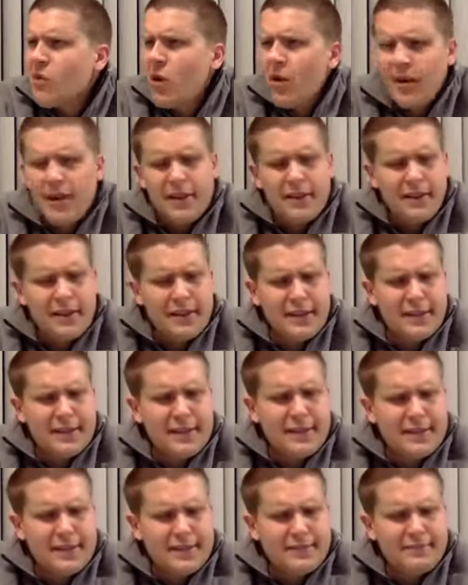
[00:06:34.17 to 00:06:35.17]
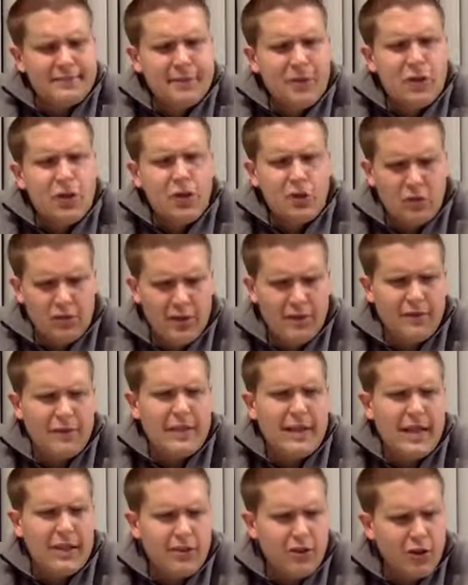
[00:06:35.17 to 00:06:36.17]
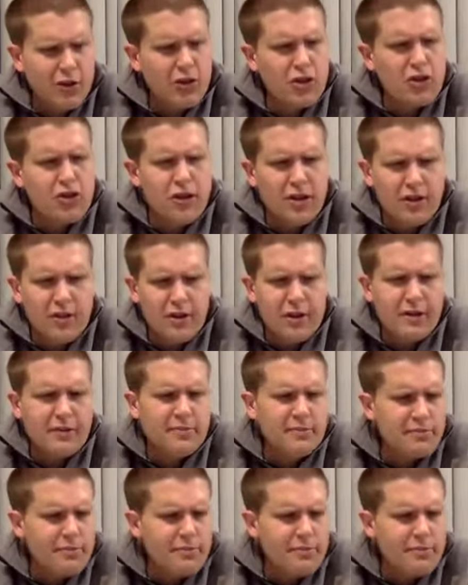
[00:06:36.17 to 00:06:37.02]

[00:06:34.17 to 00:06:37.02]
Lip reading: Get like definitely that dark cherry.